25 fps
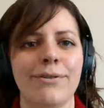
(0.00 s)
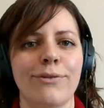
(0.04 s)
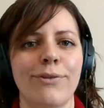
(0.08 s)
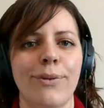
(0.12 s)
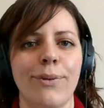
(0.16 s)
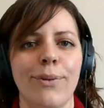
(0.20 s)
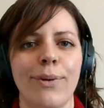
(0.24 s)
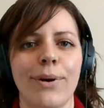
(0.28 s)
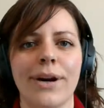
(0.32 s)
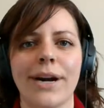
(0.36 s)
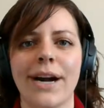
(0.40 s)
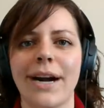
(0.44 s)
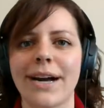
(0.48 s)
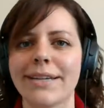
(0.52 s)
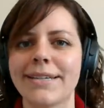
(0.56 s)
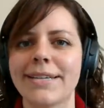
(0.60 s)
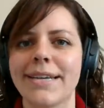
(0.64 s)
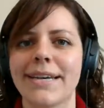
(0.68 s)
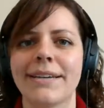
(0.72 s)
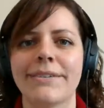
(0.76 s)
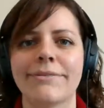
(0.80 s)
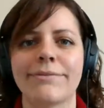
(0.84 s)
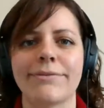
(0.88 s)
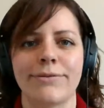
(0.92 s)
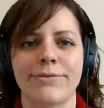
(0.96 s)
for
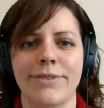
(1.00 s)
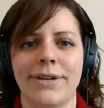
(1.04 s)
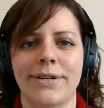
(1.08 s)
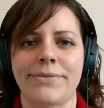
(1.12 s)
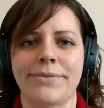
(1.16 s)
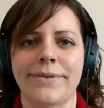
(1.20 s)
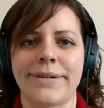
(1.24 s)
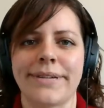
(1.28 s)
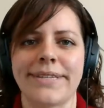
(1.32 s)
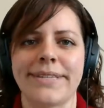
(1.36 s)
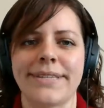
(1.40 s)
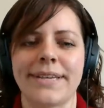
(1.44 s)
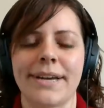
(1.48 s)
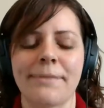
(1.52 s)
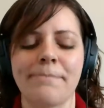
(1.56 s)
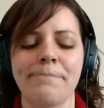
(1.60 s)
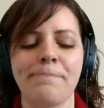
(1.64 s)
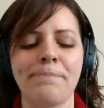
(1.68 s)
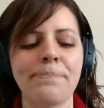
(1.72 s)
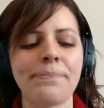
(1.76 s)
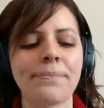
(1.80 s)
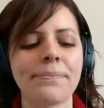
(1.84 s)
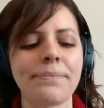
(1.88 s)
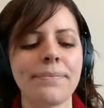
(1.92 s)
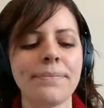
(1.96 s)
content and for
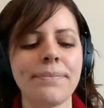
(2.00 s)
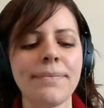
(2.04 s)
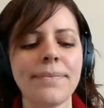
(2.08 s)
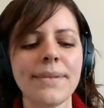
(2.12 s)
fundraising.